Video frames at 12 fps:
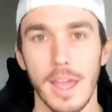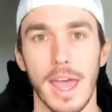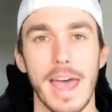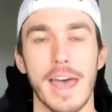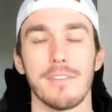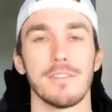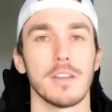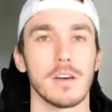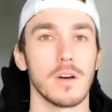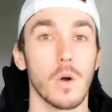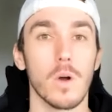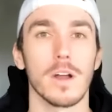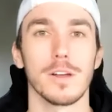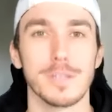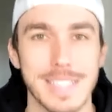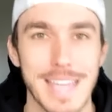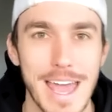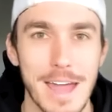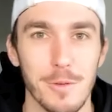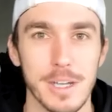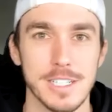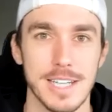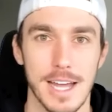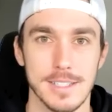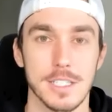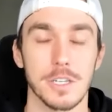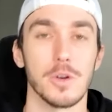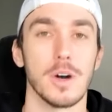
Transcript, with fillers: Have the Orioles yet reached out to you